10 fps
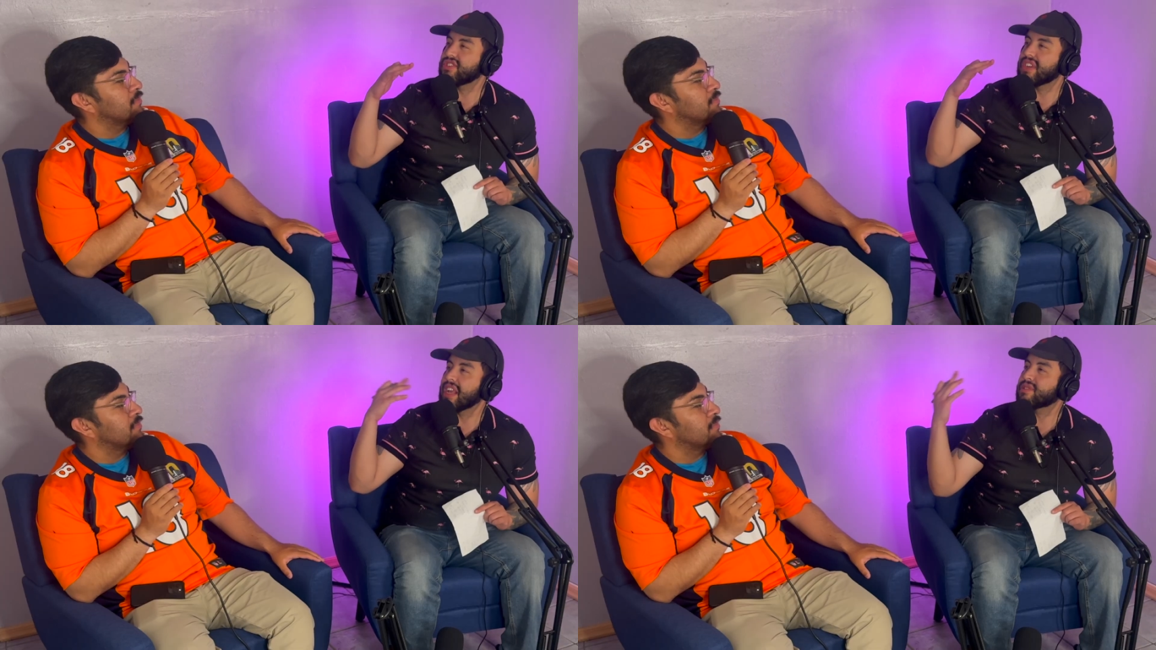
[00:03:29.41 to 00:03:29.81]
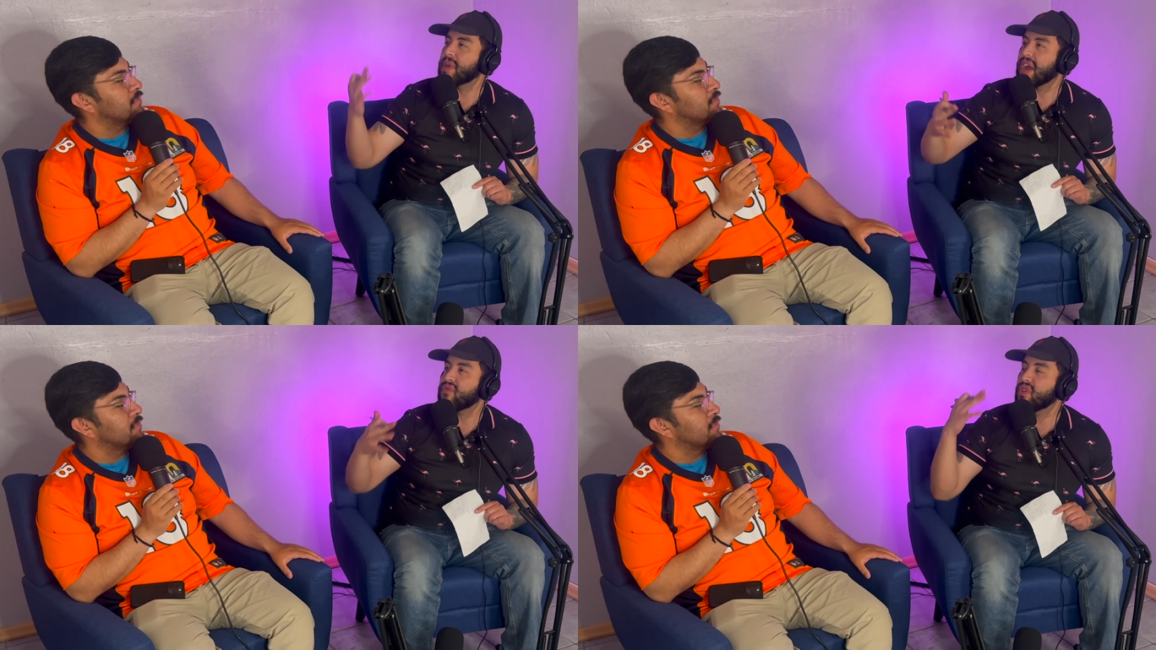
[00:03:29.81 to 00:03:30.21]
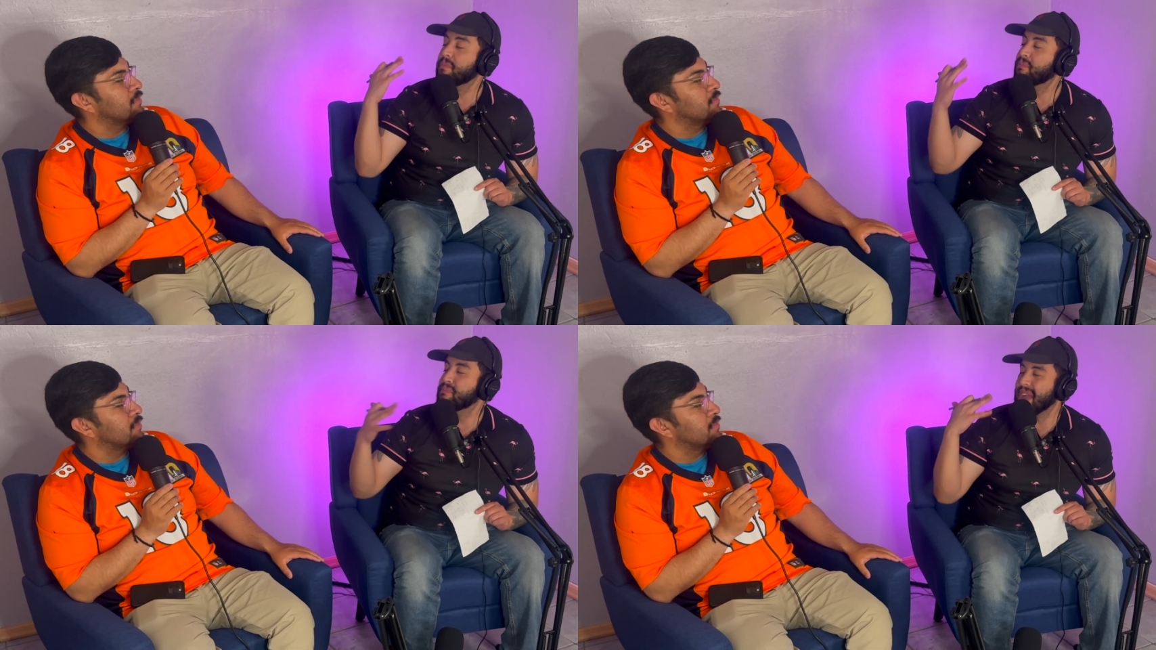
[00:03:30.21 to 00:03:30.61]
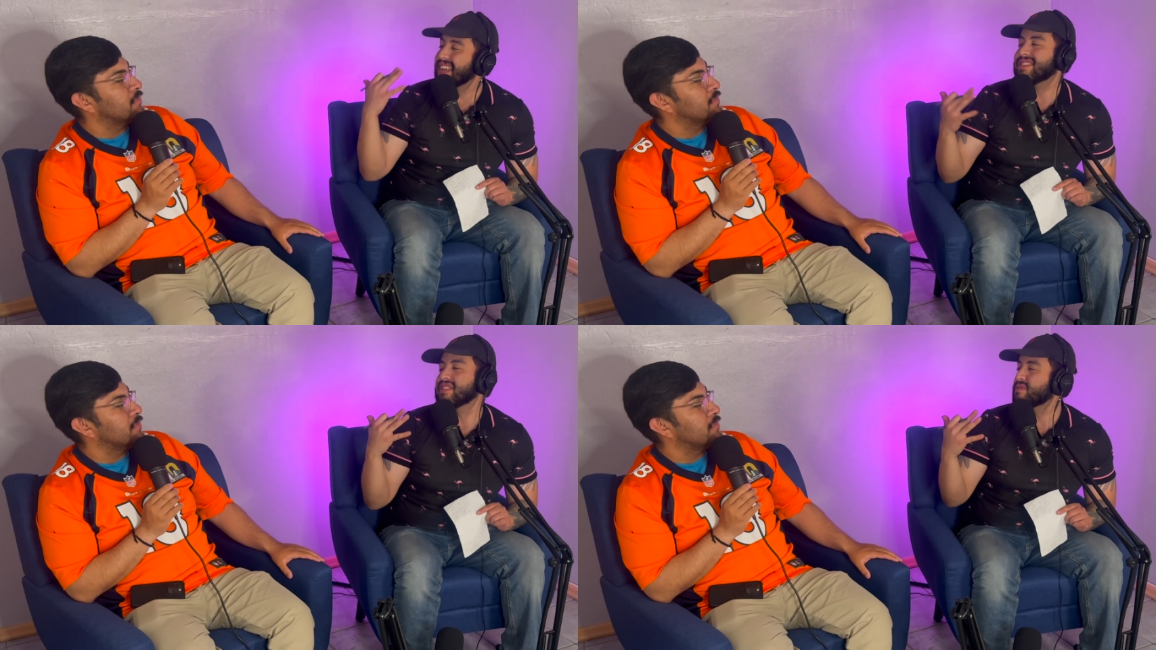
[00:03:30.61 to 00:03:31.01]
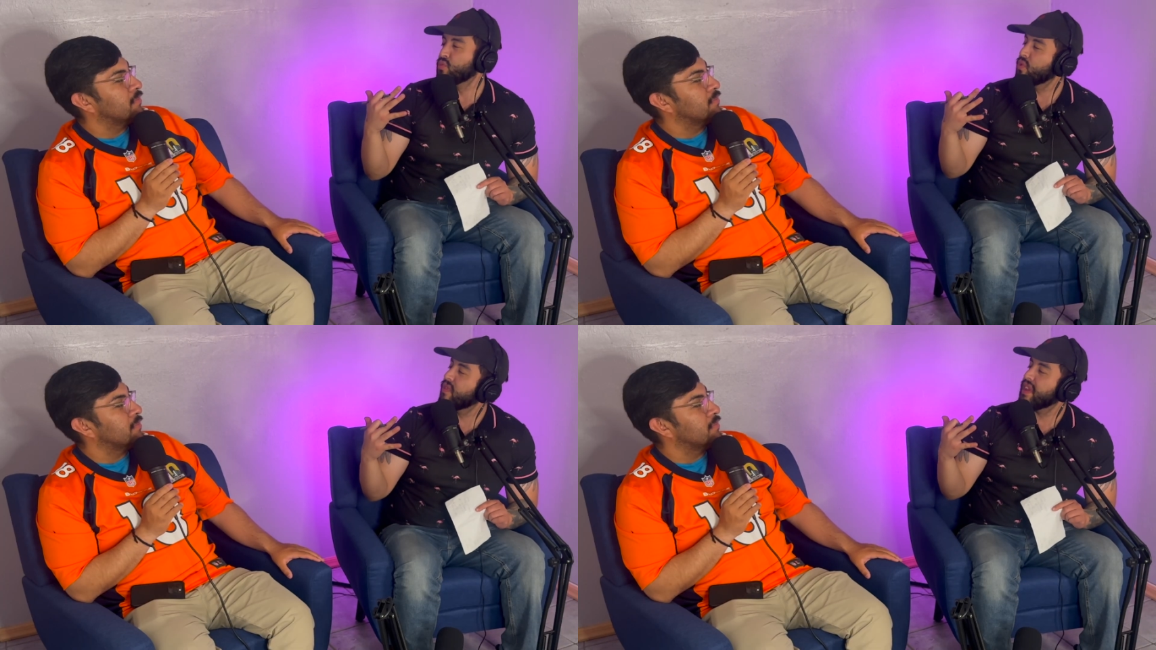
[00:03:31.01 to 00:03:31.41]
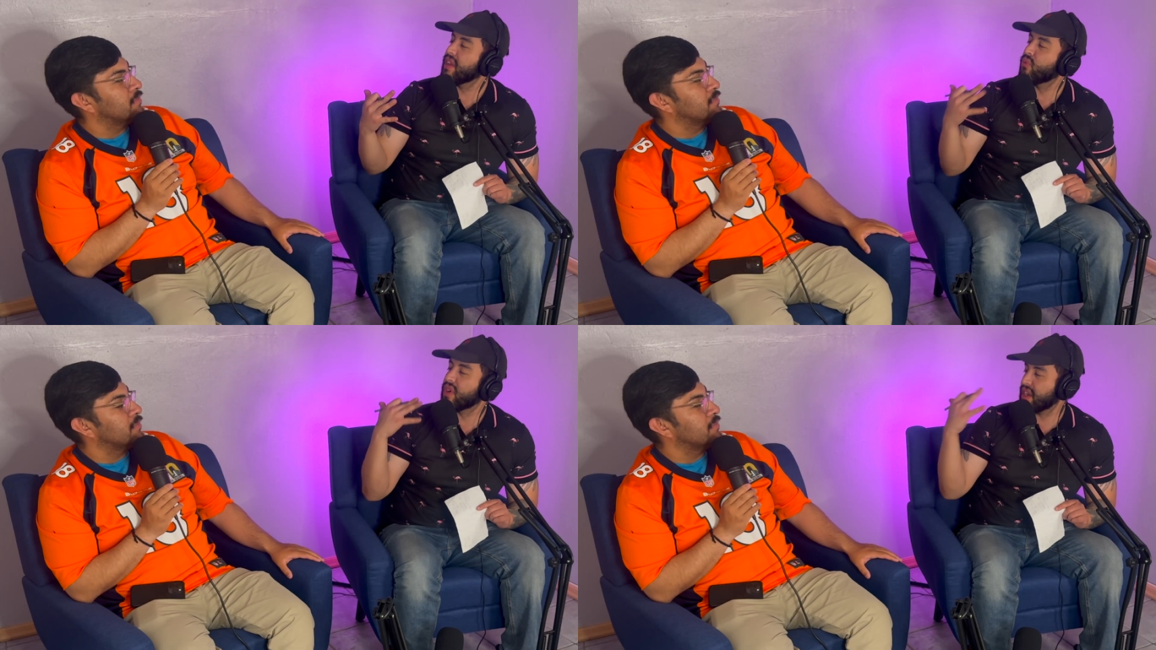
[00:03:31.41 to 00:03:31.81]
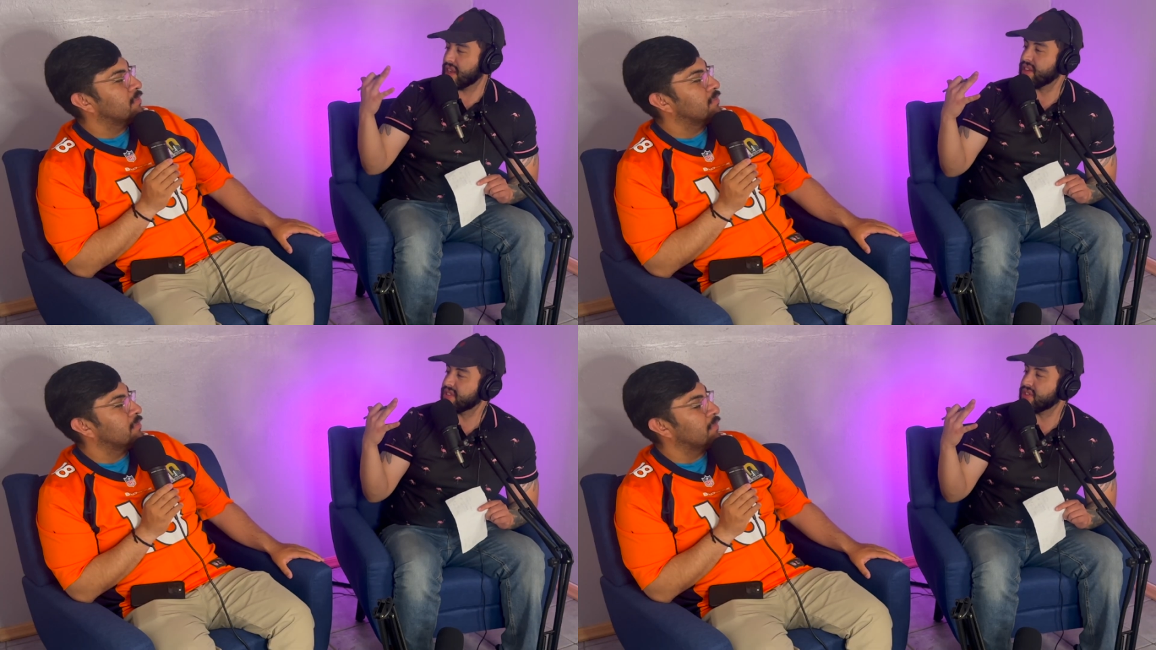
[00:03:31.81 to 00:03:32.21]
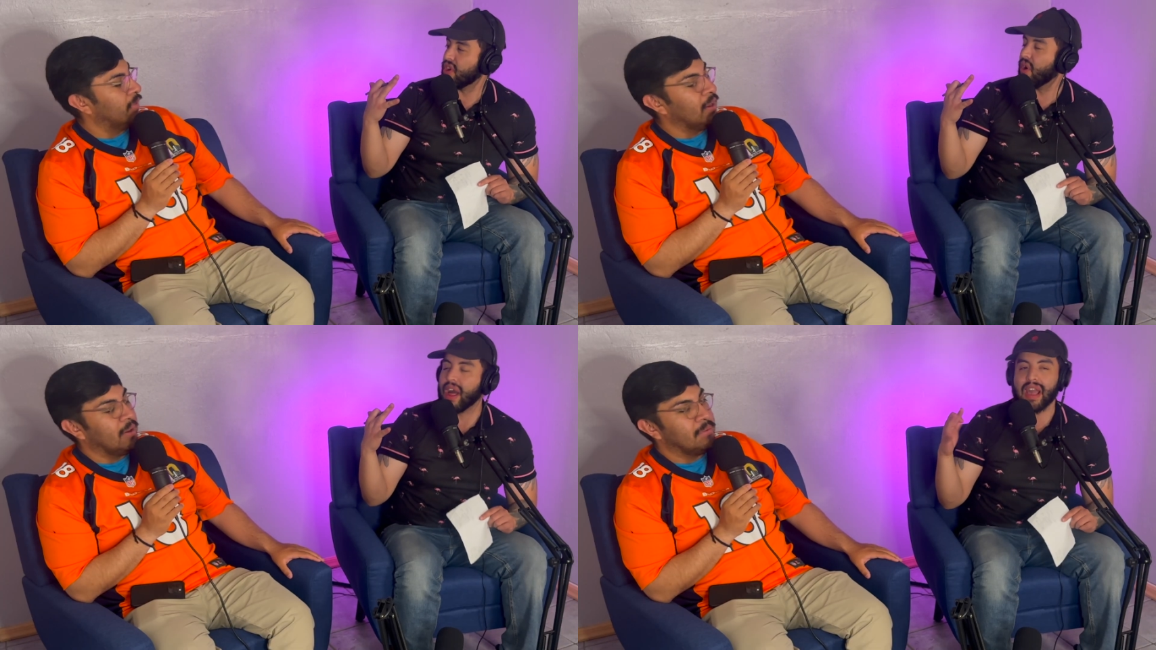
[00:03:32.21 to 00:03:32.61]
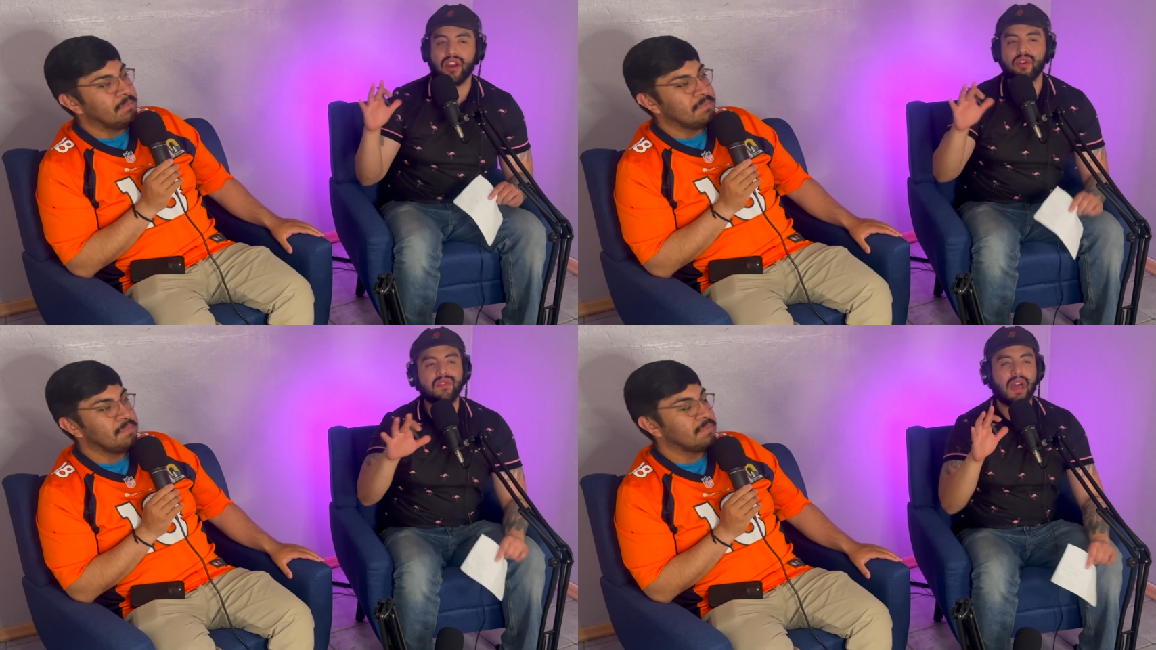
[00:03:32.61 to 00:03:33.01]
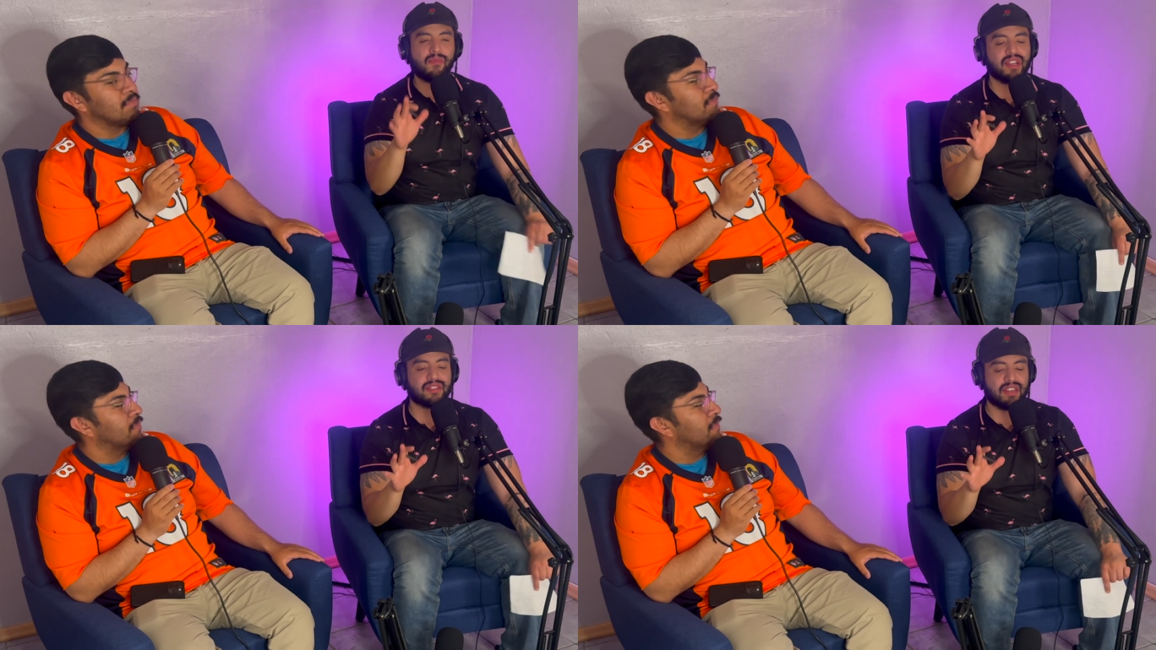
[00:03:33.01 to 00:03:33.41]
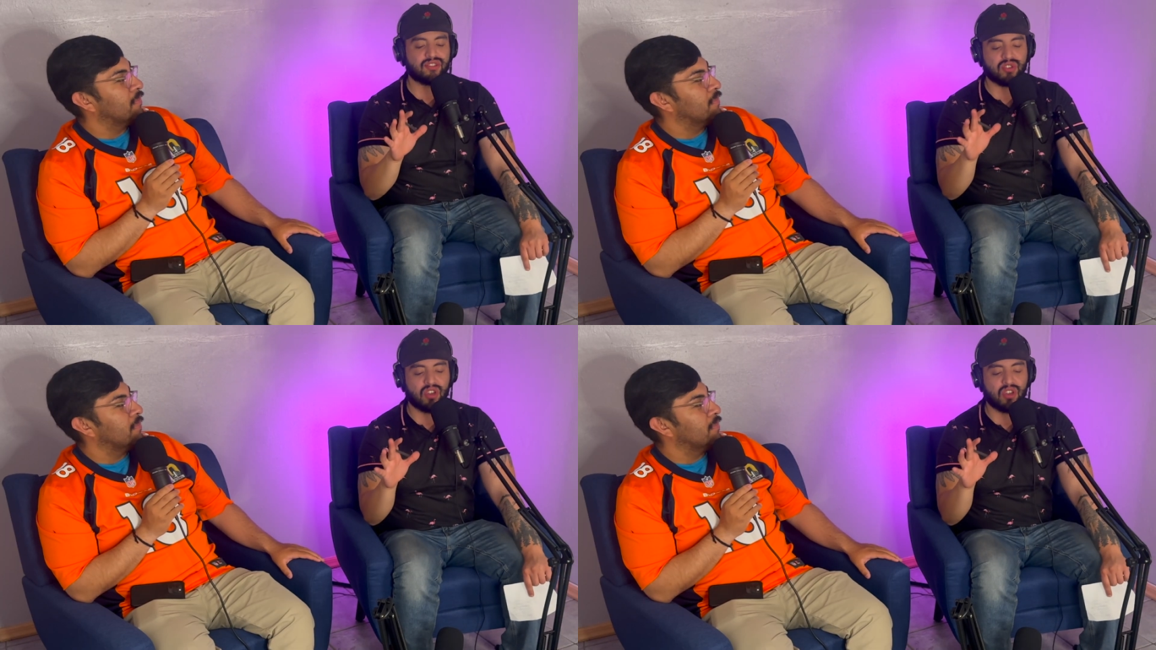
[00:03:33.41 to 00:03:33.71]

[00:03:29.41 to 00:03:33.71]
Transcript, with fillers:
Speaker 1: James McAvoy makes this movie what it is. You know, yeah. like I don't know if that makes sense to